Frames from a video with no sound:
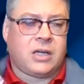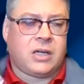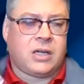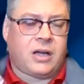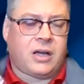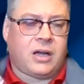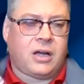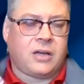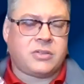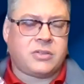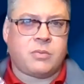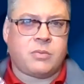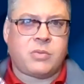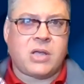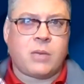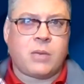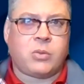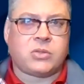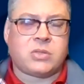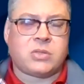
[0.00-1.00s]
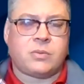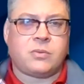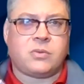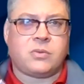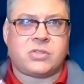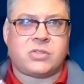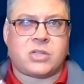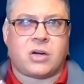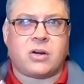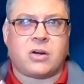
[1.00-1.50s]
uh, to be able to
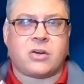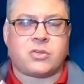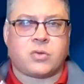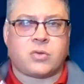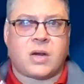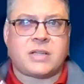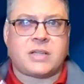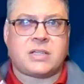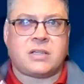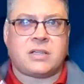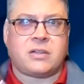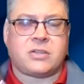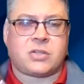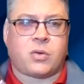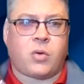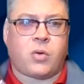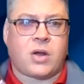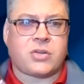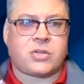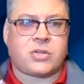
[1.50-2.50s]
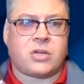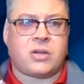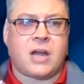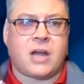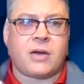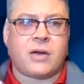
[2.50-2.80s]
start addressing this question,